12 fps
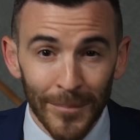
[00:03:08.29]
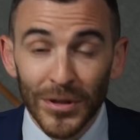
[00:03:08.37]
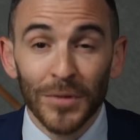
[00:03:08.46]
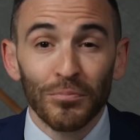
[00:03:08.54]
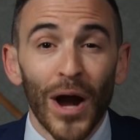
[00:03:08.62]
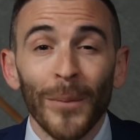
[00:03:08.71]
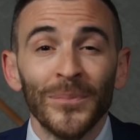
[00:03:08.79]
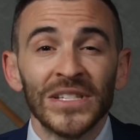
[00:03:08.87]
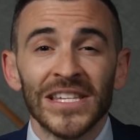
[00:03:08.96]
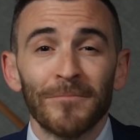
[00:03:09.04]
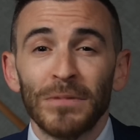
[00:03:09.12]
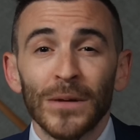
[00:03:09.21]
But the problem
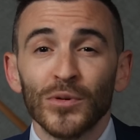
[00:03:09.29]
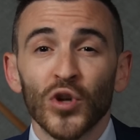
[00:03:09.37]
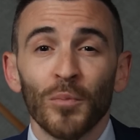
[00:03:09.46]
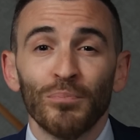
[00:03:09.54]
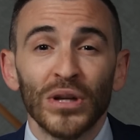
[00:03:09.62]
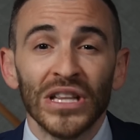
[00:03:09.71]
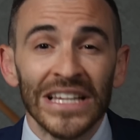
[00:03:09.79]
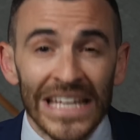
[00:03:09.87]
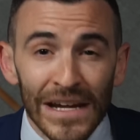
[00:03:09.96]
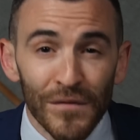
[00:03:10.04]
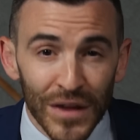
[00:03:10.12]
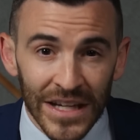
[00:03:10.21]
is that people don't
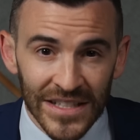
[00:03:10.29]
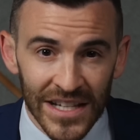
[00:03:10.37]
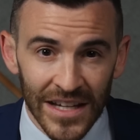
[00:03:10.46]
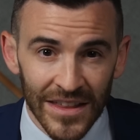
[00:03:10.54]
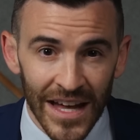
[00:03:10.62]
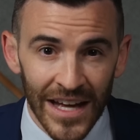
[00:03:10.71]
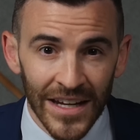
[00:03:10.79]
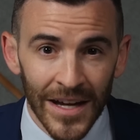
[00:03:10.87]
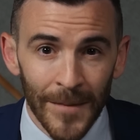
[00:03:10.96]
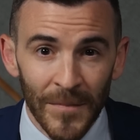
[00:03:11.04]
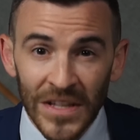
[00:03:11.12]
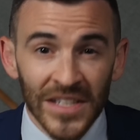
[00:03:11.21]
believe things like that.
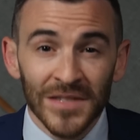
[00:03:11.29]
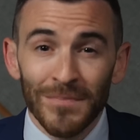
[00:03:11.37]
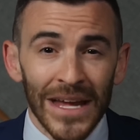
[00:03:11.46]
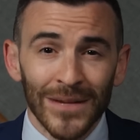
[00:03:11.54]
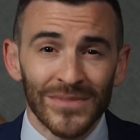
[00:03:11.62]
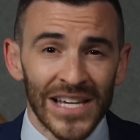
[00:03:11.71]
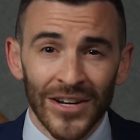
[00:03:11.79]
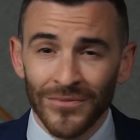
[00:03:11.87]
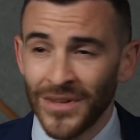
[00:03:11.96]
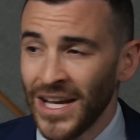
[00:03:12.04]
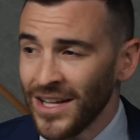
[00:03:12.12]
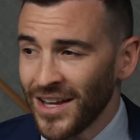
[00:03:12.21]
It doesn't make him
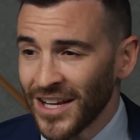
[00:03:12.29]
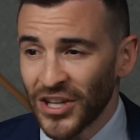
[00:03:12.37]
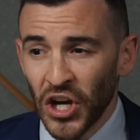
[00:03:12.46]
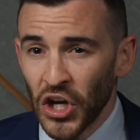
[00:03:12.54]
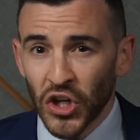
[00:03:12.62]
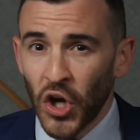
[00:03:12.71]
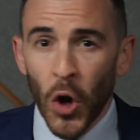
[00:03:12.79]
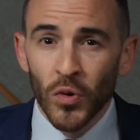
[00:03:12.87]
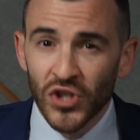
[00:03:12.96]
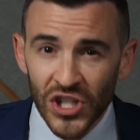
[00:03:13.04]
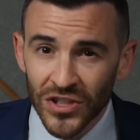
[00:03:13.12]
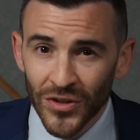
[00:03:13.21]
sound, like,
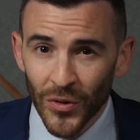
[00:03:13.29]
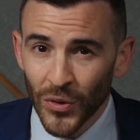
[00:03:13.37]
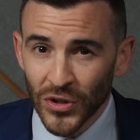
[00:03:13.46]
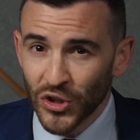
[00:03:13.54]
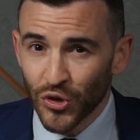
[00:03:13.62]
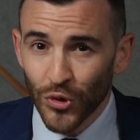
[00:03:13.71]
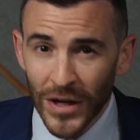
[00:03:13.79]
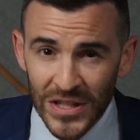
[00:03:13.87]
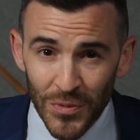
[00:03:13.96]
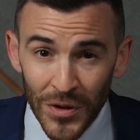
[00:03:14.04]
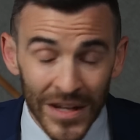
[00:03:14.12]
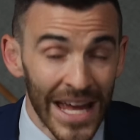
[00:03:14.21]
cogent or
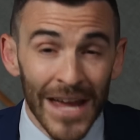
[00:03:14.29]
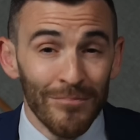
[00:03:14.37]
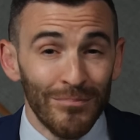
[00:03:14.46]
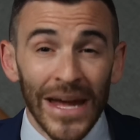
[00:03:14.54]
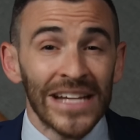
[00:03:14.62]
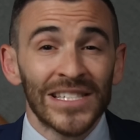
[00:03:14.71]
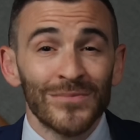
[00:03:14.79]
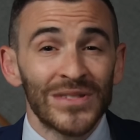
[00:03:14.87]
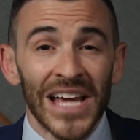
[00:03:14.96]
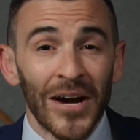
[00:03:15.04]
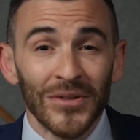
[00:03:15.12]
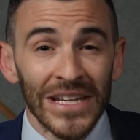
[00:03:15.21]
trustworthy. It makes him
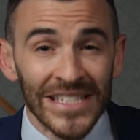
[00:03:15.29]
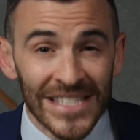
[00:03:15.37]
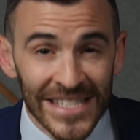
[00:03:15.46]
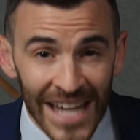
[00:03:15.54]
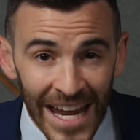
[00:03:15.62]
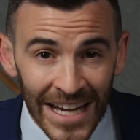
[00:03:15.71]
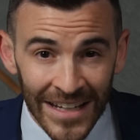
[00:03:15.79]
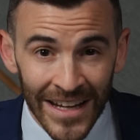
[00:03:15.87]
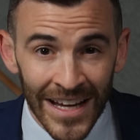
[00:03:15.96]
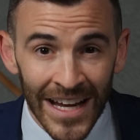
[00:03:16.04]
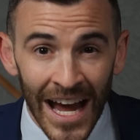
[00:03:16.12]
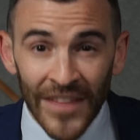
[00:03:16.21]
sound insane.
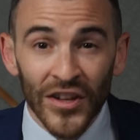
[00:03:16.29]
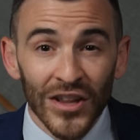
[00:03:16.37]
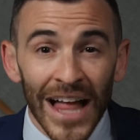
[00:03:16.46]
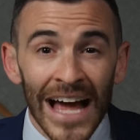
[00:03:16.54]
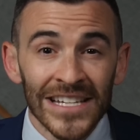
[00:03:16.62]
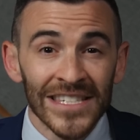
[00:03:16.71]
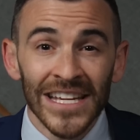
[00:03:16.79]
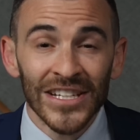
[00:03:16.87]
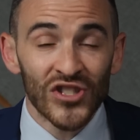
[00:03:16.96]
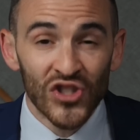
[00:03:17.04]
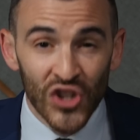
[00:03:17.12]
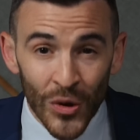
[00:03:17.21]
And the last thing
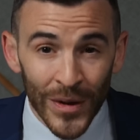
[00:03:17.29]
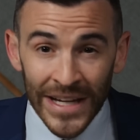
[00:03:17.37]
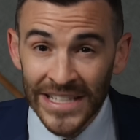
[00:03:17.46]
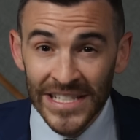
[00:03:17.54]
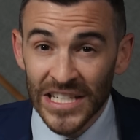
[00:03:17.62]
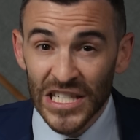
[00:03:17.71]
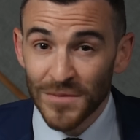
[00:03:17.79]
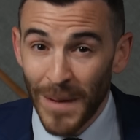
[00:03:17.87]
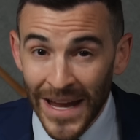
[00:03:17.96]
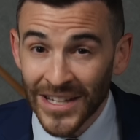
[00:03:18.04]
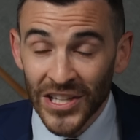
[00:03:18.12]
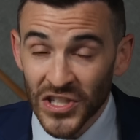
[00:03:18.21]
it's doing is
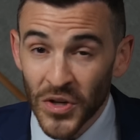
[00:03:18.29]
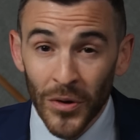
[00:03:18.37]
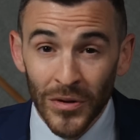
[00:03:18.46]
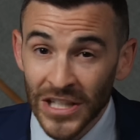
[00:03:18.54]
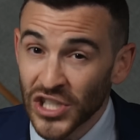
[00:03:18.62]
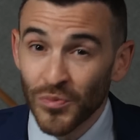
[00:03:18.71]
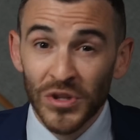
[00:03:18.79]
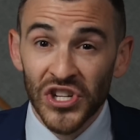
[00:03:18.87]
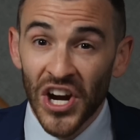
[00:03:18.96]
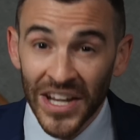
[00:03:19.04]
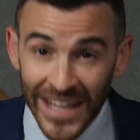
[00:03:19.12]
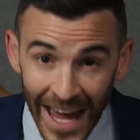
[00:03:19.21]
expanding his coalition, which,
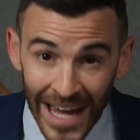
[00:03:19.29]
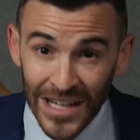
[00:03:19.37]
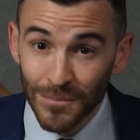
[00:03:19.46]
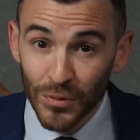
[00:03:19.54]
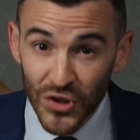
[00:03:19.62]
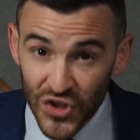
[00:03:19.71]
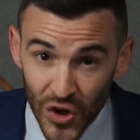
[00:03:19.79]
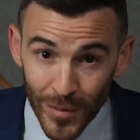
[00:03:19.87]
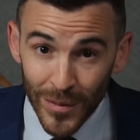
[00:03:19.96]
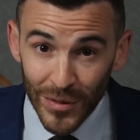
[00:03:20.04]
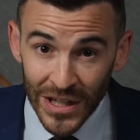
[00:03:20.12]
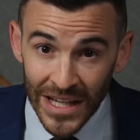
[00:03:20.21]
again,
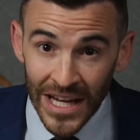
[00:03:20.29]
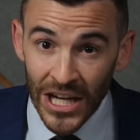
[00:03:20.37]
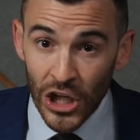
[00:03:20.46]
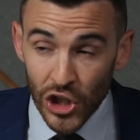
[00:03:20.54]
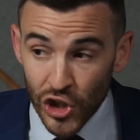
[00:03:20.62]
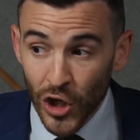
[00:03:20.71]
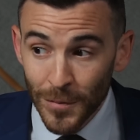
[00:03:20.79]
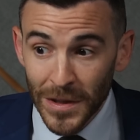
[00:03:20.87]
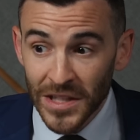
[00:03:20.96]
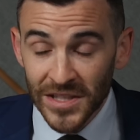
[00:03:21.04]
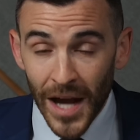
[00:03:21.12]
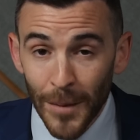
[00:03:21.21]
presumably, should be
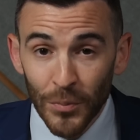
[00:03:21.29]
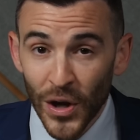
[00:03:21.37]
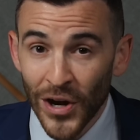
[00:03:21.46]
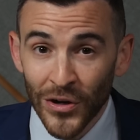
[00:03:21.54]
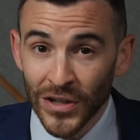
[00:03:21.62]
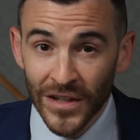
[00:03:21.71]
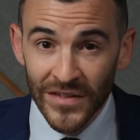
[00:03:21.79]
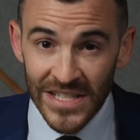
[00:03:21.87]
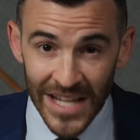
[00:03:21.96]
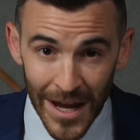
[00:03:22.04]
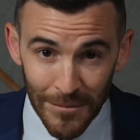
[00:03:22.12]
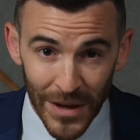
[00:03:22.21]
the top priority of
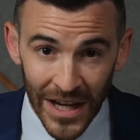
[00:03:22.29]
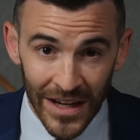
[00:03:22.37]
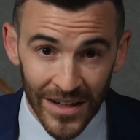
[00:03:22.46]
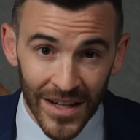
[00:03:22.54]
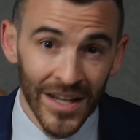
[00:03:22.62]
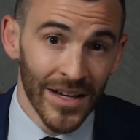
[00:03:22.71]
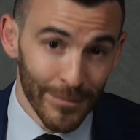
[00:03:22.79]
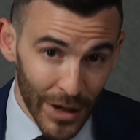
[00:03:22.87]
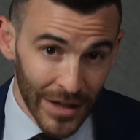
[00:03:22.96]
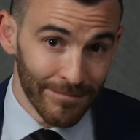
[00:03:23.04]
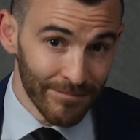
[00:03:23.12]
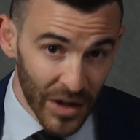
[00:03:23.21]
his campaign.
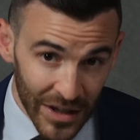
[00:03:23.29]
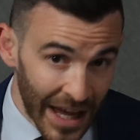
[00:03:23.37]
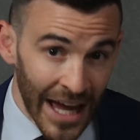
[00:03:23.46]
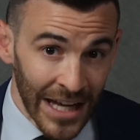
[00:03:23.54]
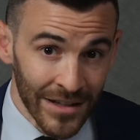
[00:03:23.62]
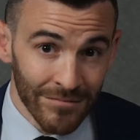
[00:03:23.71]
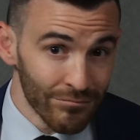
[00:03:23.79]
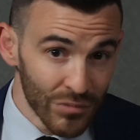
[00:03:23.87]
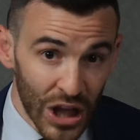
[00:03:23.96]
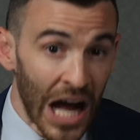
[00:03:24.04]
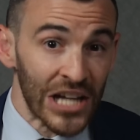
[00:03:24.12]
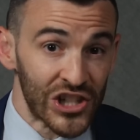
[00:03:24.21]
But, again,
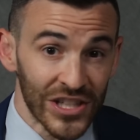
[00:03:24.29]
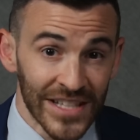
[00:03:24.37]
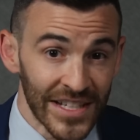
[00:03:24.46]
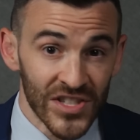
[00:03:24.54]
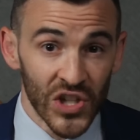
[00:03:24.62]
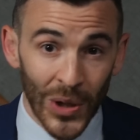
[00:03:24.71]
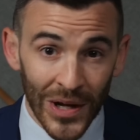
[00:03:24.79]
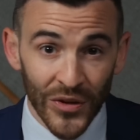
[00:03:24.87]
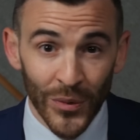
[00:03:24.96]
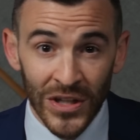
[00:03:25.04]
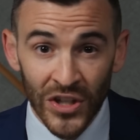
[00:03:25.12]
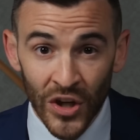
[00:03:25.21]
logic tends to go out
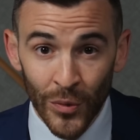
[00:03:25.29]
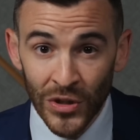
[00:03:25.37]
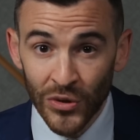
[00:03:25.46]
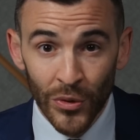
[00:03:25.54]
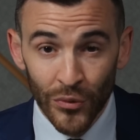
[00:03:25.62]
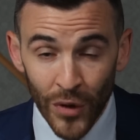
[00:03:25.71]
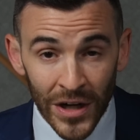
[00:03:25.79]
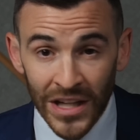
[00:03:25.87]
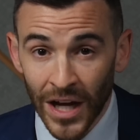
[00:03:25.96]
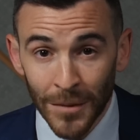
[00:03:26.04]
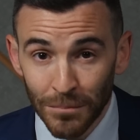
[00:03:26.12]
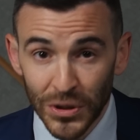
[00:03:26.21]
the window when you are
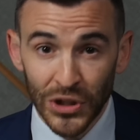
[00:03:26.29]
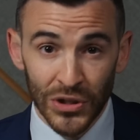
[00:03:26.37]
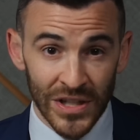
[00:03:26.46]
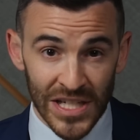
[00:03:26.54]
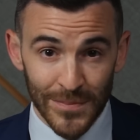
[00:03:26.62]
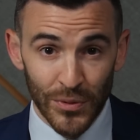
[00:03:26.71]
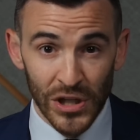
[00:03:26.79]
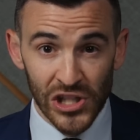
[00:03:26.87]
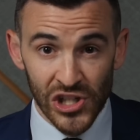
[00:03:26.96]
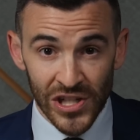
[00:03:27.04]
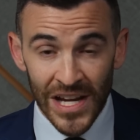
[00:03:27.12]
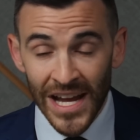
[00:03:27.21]
running on pure
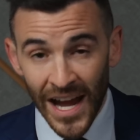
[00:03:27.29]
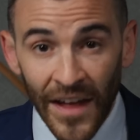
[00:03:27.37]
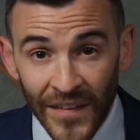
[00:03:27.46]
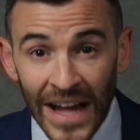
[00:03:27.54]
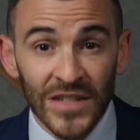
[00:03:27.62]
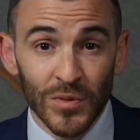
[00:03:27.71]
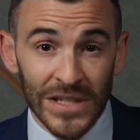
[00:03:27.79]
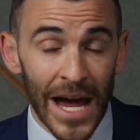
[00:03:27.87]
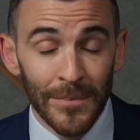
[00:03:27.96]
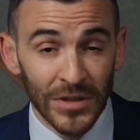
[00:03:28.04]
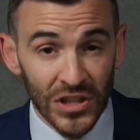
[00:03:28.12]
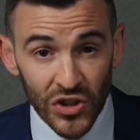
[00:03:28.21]
desperation, and that's what's
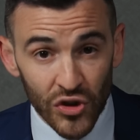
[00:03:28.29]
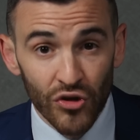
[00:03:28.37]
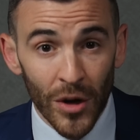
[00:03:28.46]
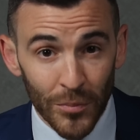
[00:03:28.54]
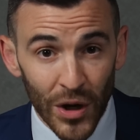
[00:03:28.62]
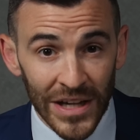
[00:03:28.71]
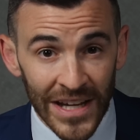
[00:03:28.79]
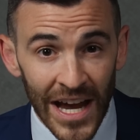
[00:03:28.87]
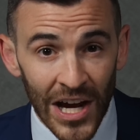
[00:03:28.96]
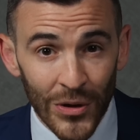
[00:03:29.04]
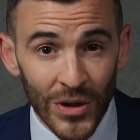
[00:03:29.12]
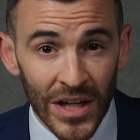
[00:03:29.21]
happening to Trump right
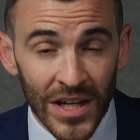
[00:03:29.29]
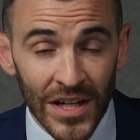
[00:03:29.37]
now.